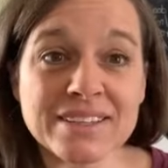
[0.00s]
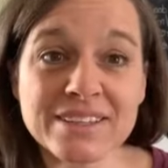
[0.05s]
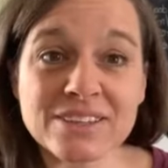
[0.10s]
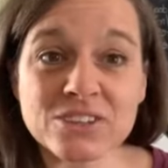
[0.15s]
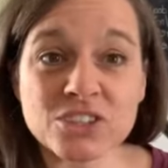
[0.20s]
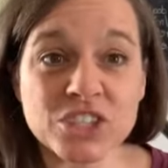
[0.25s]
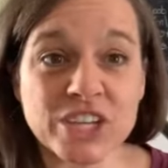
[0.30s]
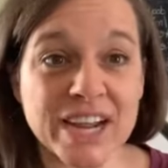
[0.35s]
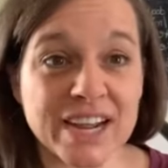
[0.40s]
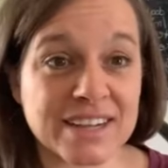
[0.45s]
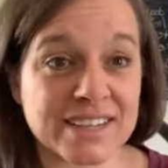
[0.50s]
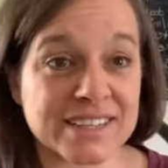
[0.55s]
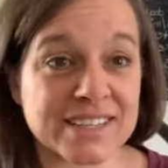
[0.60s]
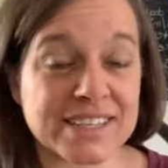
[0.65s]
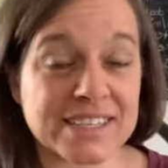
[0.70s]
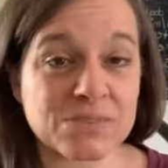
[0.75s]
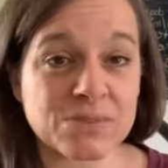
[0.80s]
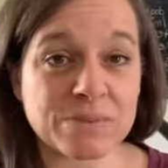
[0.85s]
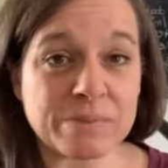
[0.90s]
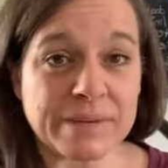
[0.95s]
little
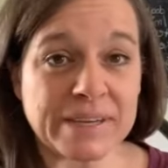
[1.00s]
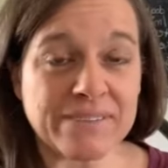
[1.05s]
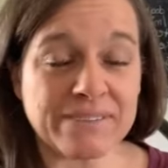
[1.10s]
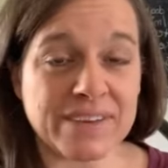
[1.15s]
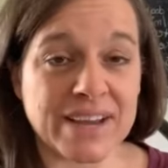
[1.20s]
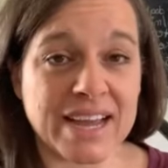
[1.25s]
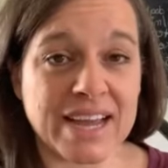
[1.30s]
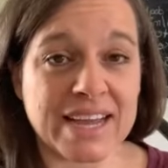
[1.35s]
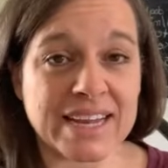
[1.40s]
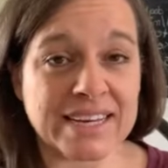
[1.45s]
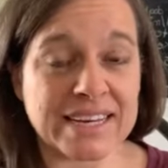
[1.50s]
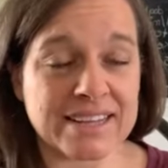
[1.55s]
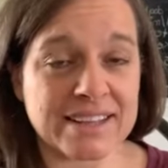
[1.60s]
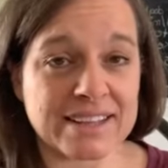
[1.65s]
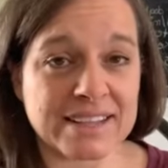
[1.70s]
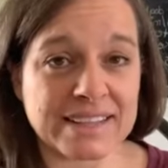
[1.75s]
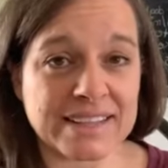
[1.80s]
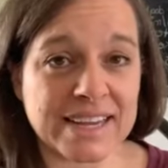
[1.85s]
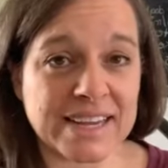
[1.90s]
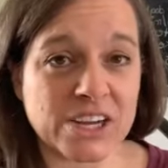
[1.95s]
checklist would be fun
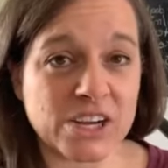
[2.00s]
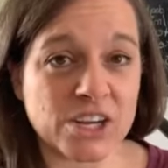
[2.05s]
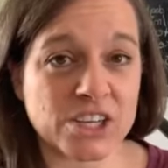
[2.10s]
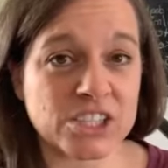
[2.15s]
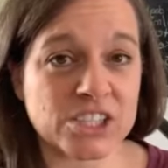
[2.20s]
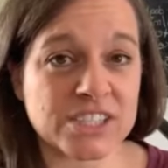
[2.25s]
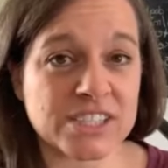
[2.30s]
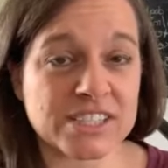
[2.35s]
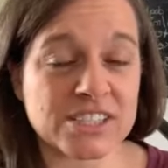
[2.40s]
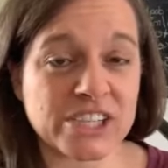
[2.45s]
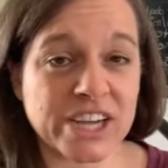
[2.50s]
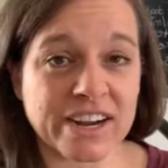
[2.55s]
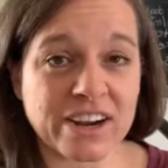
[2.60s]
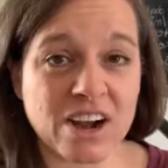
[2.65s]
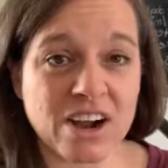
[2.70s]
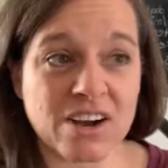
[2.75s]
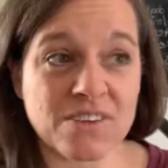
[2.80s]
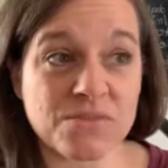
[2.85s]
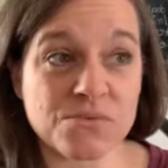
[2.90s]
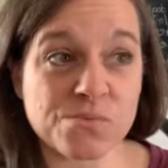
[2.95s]
that they could just check
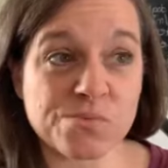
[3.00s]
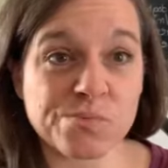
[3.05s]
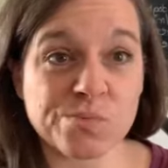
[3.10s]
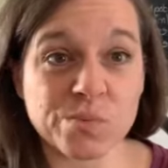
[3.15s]
off